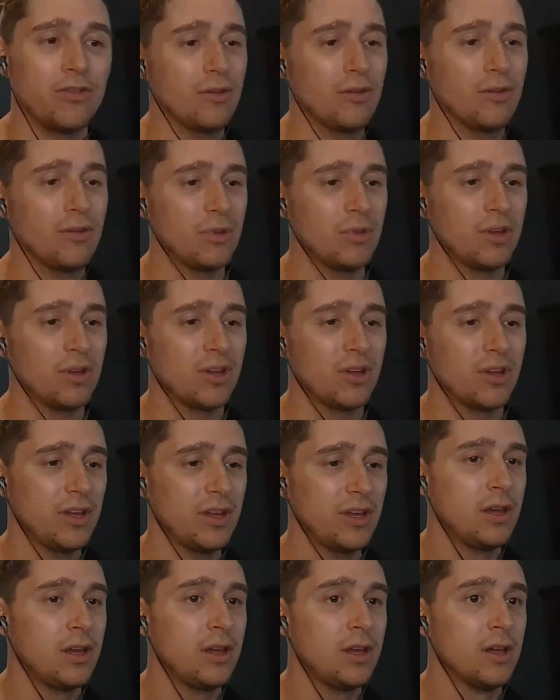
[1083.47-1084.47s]
It is a
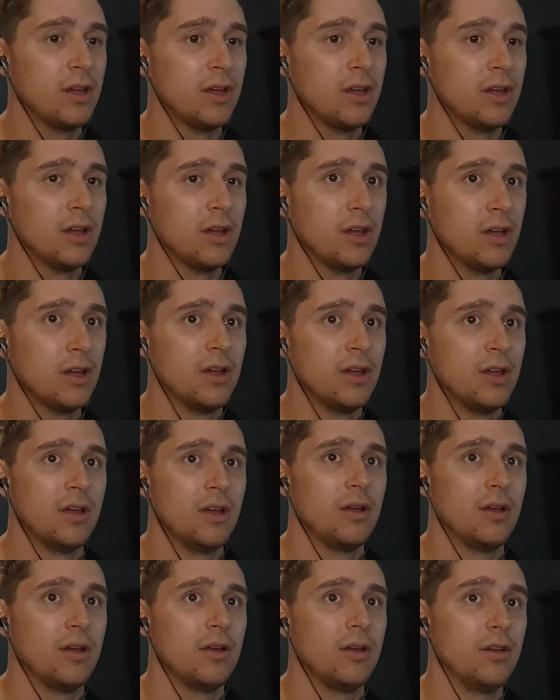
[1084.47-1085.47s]
really
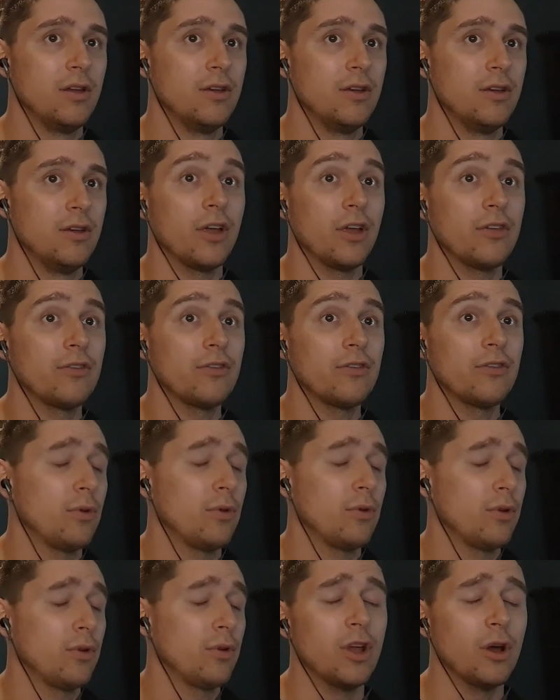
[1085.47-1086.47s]

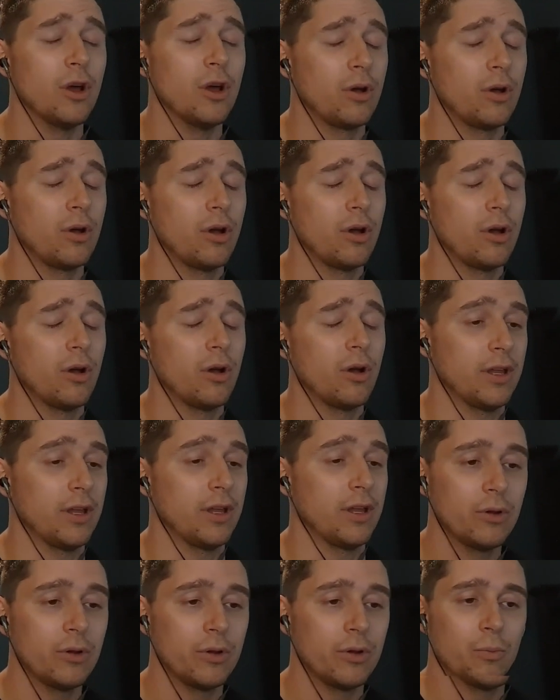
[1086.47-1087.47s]
unique situation
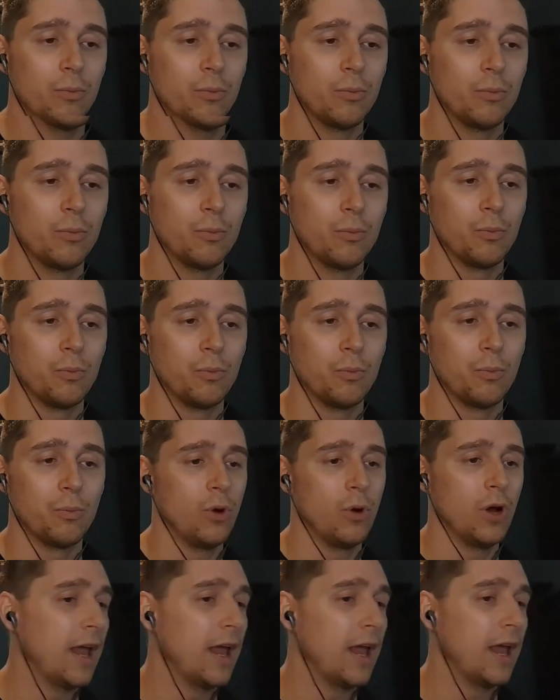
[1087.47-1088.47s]
because he
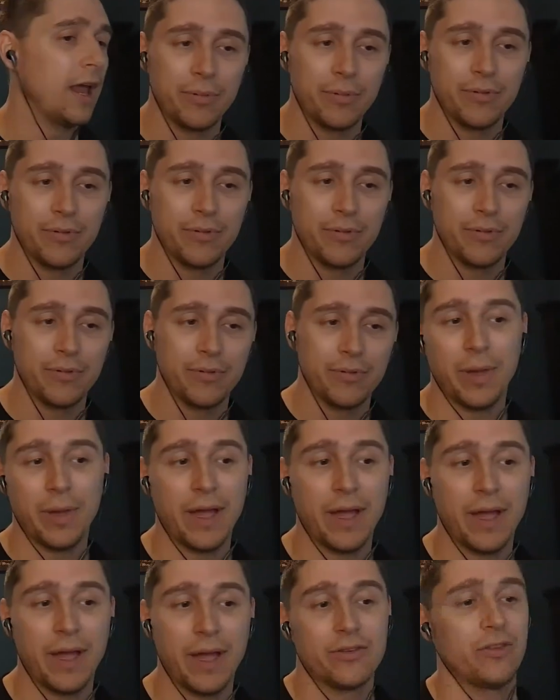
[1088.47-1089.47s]

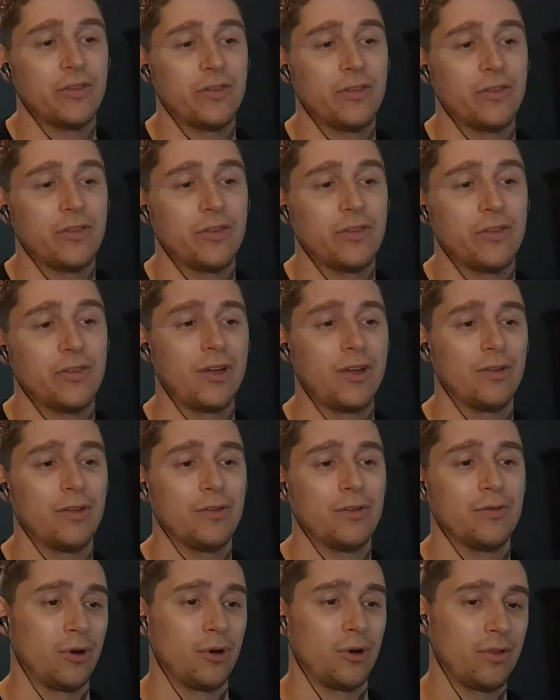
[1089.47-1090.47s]
doesn't really know
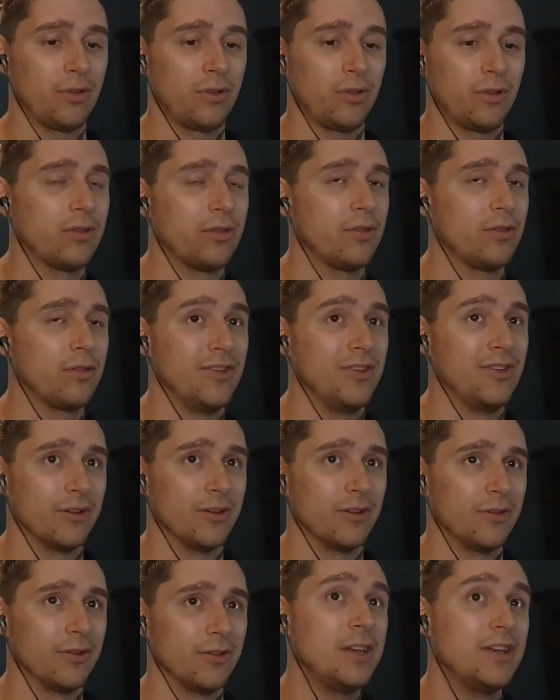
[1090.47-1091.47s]
going into it
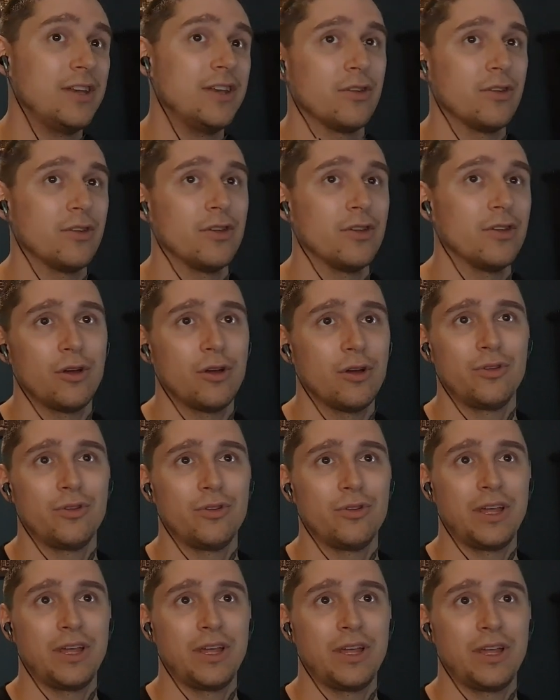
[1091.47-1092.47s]
what
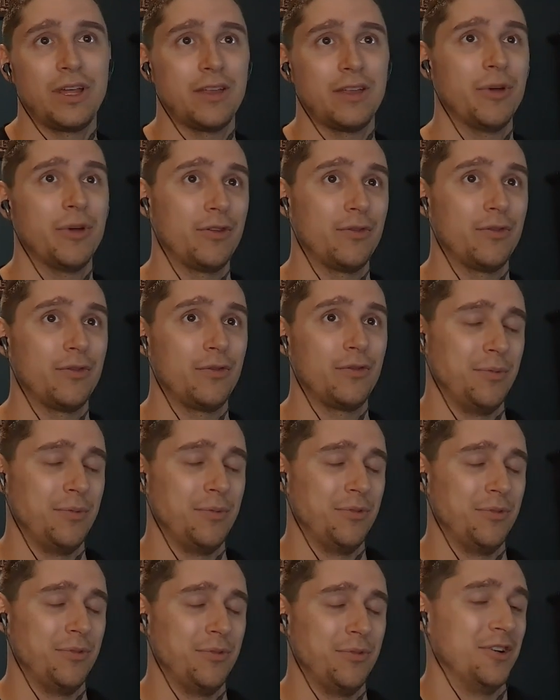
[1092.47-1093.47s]
happens if he passes this
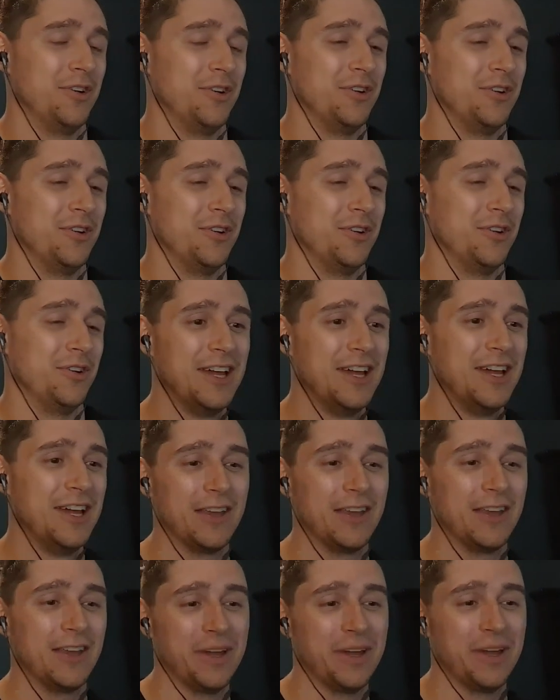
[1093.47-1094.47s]
trial of worth.
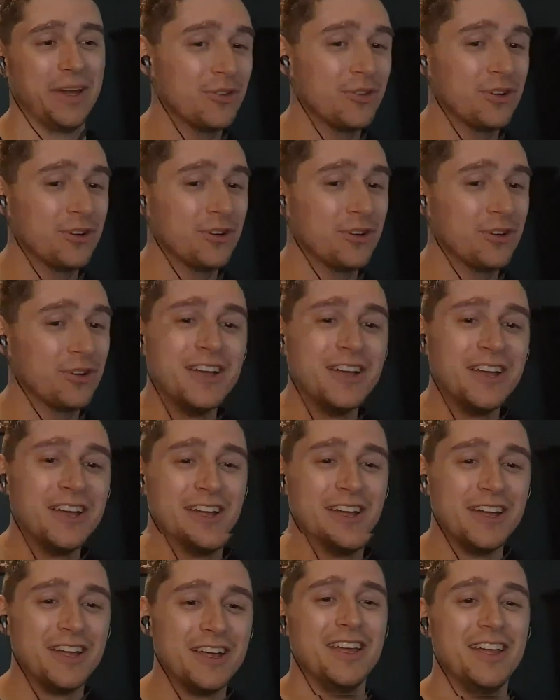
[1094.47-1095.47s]
You know, he
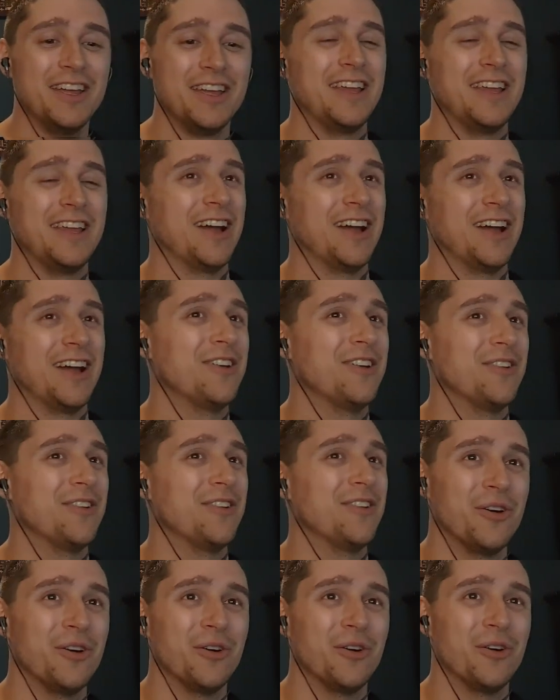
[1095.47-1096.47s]
doesn't know, do I get the
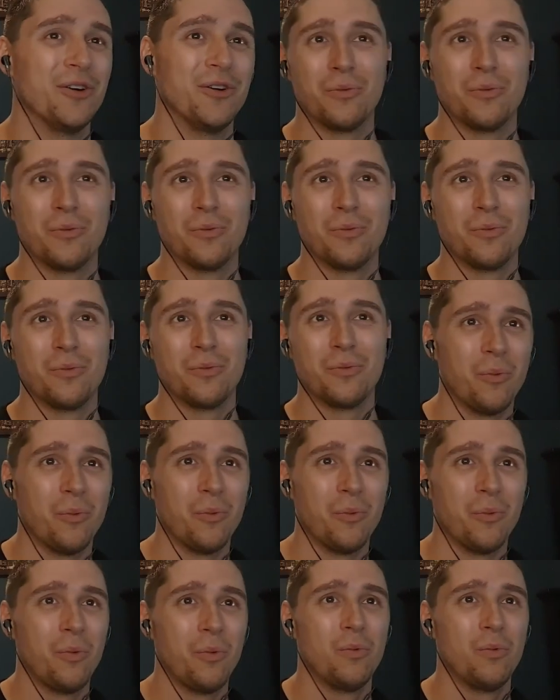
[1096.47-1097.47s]
Mother of
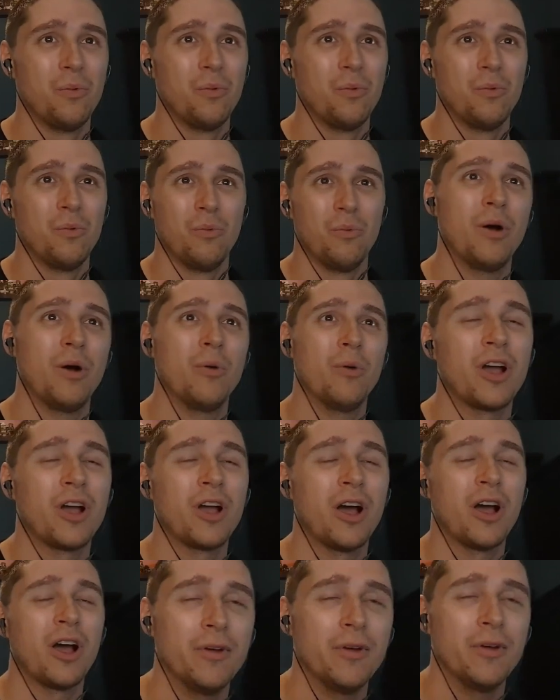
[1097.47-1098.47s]
Shapeshifters as my
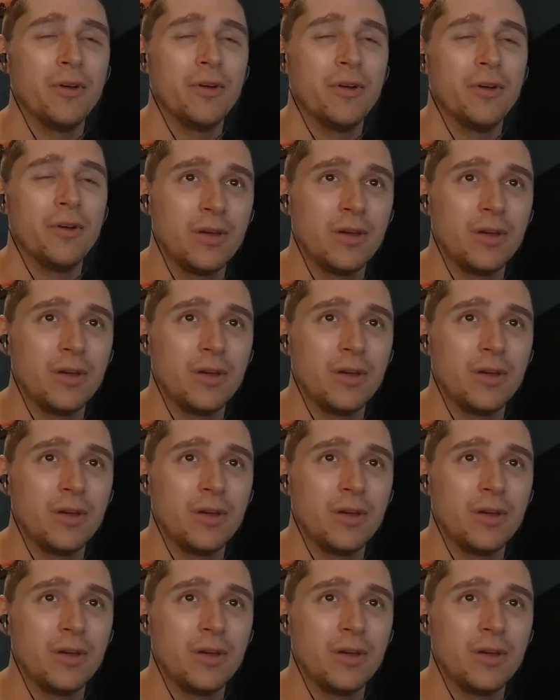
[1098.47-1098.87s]
Eldrin?